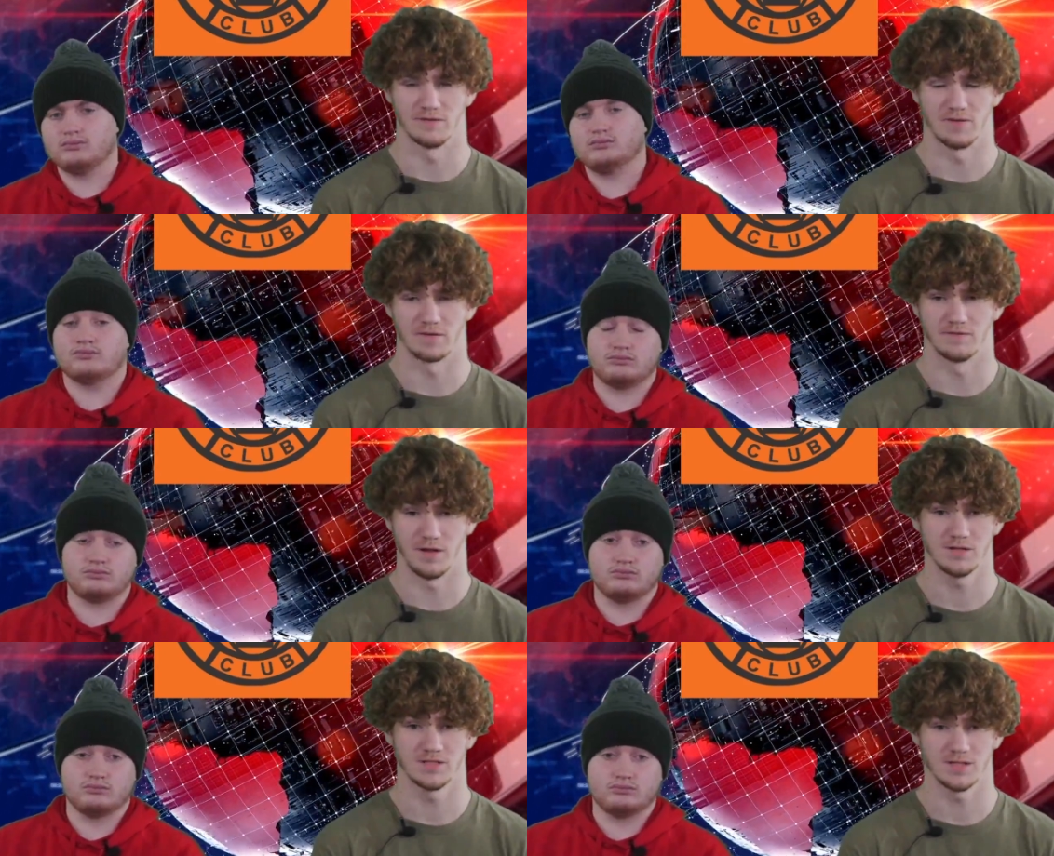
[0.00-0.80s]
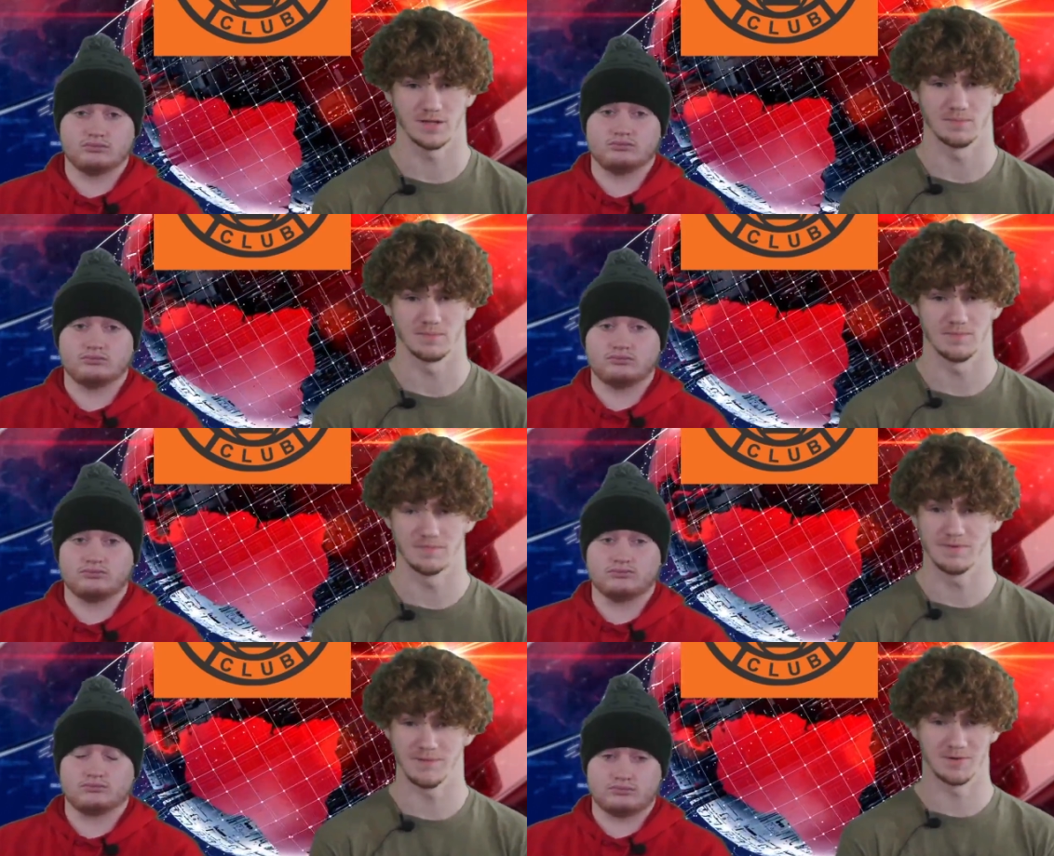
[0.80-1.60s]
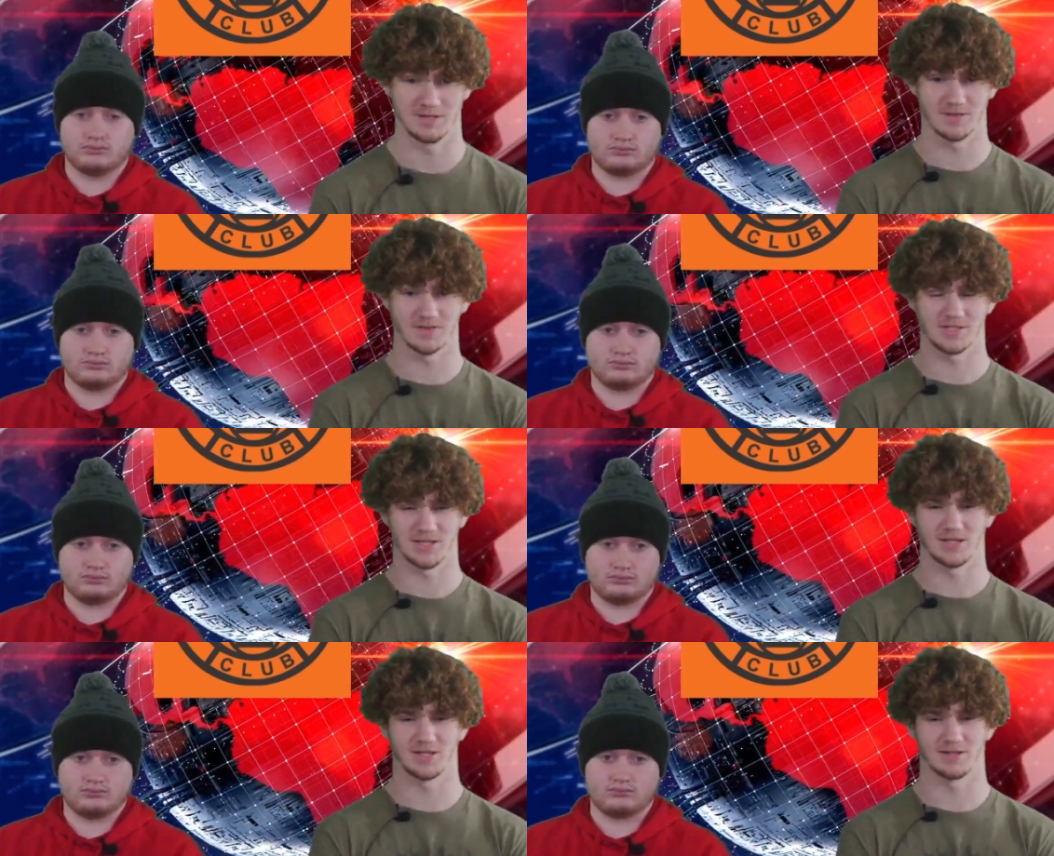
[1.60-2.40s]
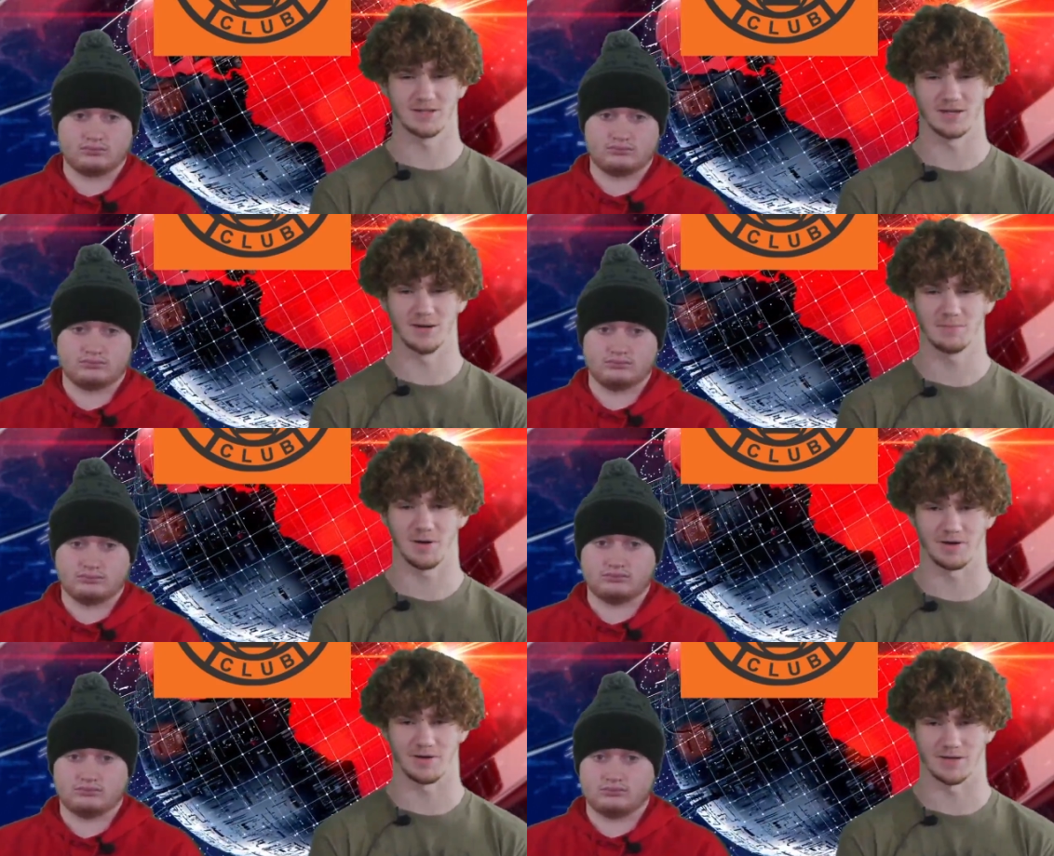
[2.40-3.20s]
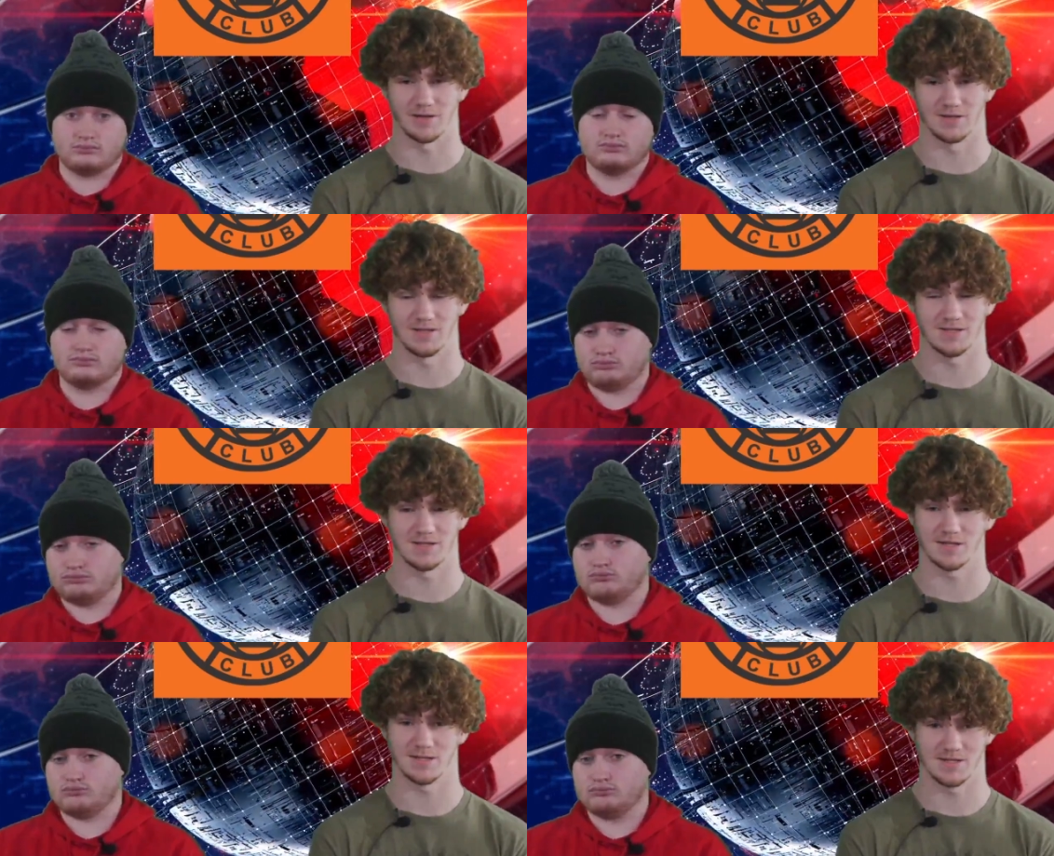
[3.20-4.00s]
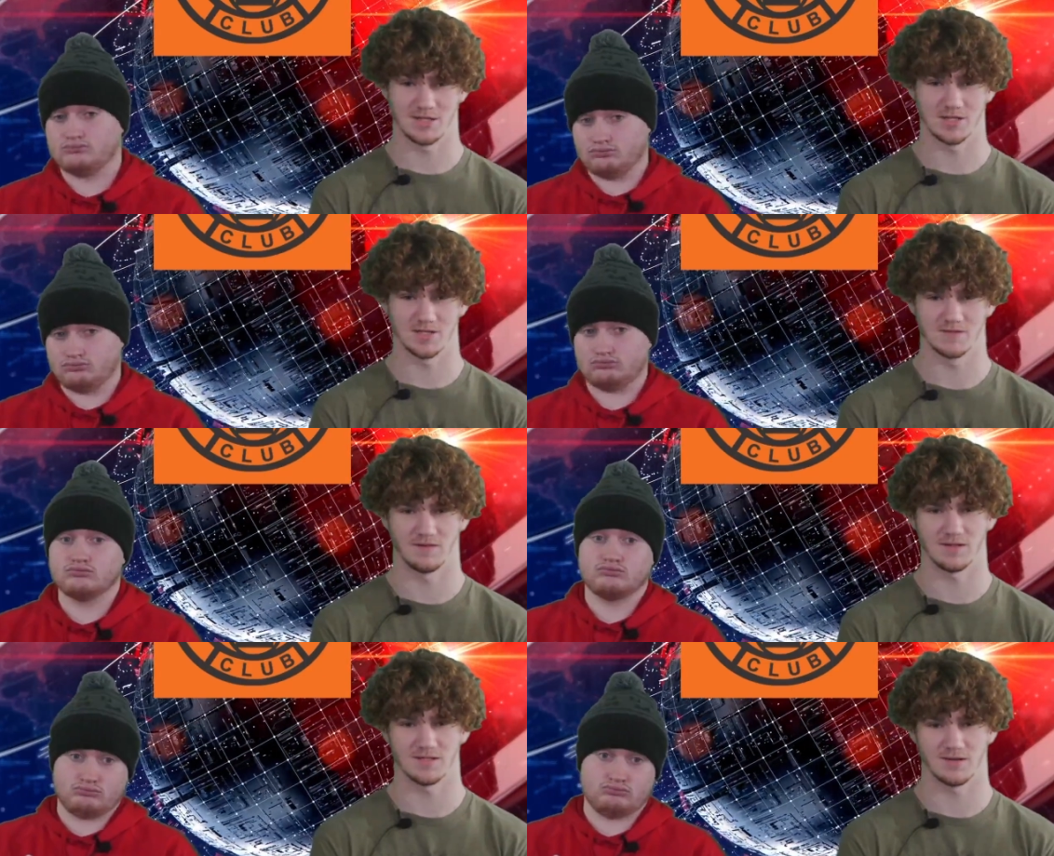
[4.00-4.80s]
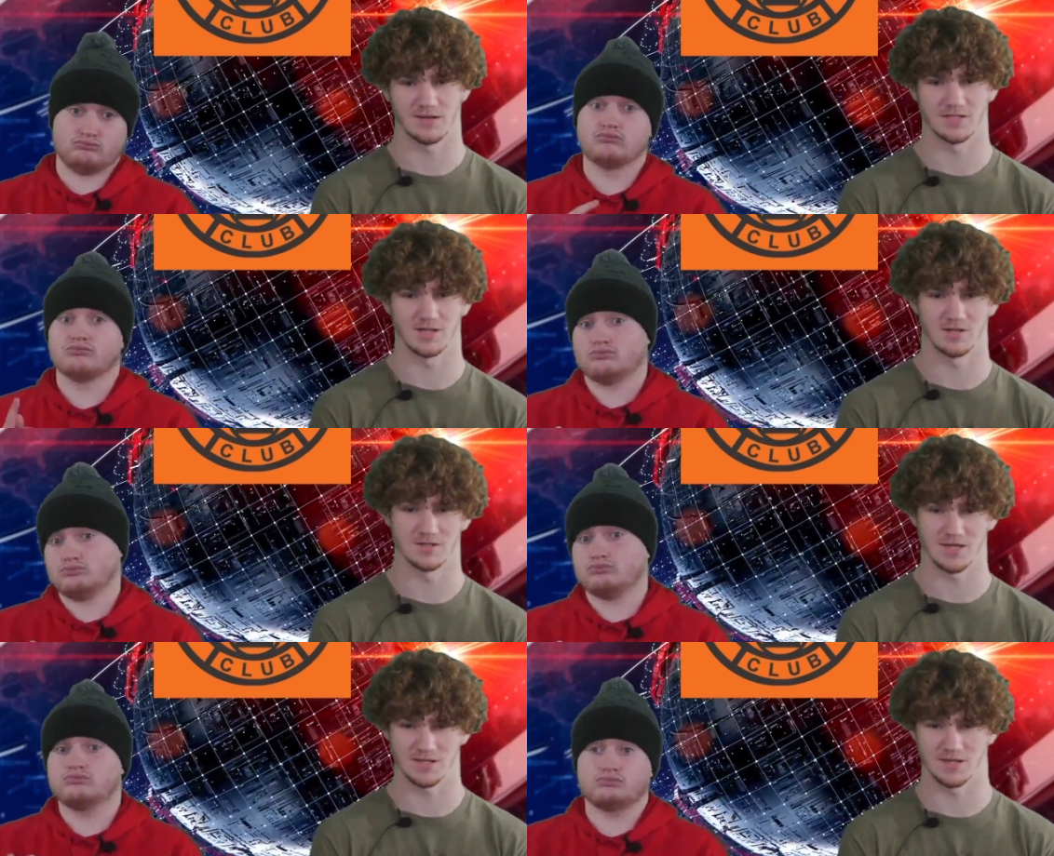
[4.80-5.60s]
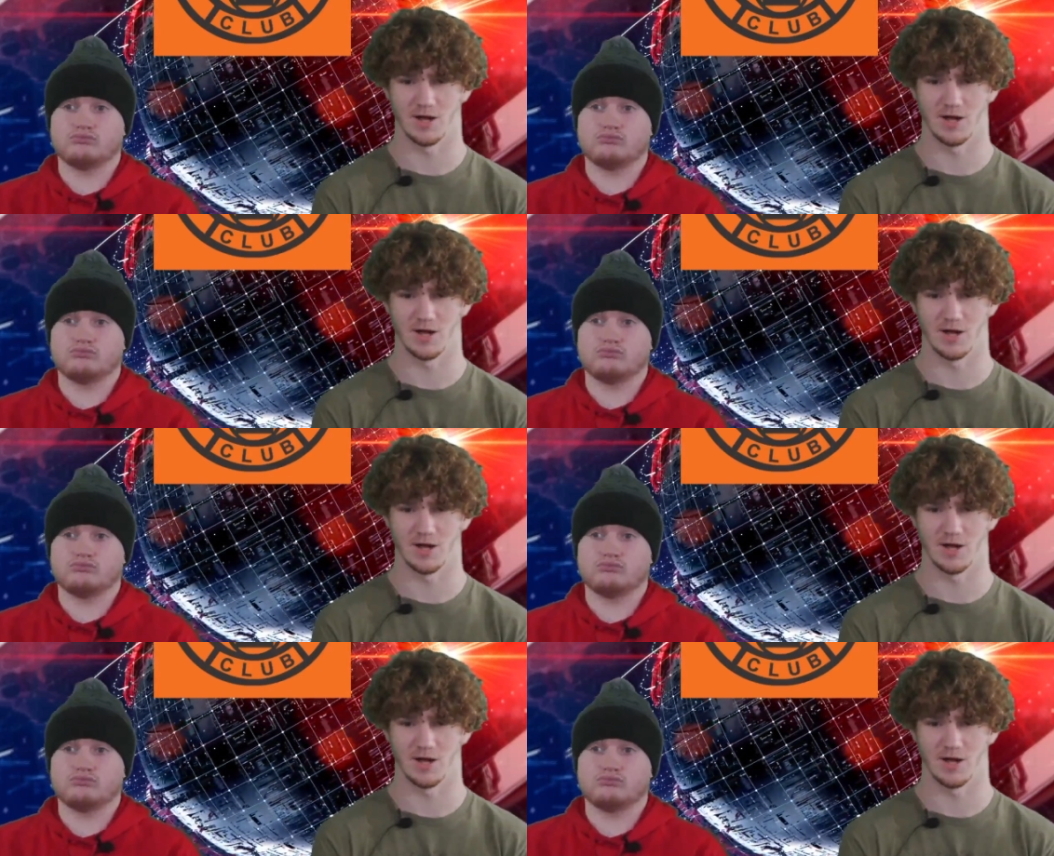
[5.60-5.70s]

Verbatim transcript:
Speaker 1: They can volunteer at the Bristol, Virginia Little League umpiring, assisting in concessions, volunteering at Children's Inc.